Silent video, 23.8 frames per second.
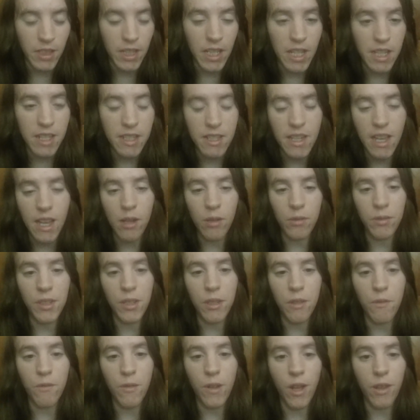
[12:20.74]
He is not only
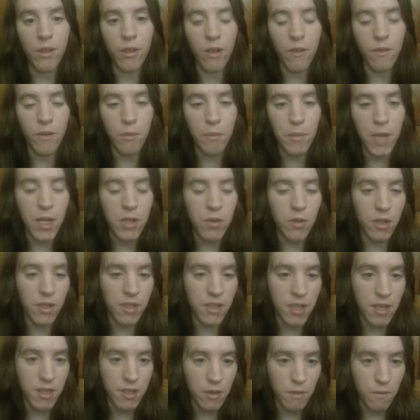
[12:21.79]
the father of the
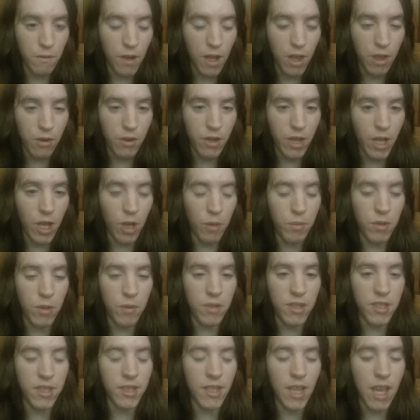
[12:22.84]
matrix, he is the father to help you
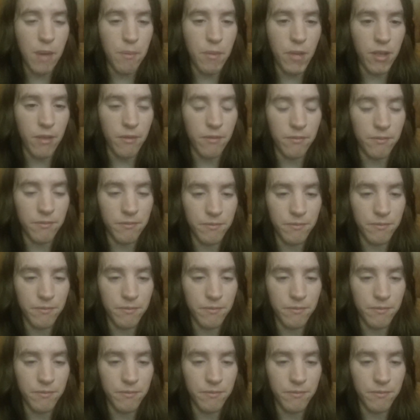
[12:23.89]
escape it.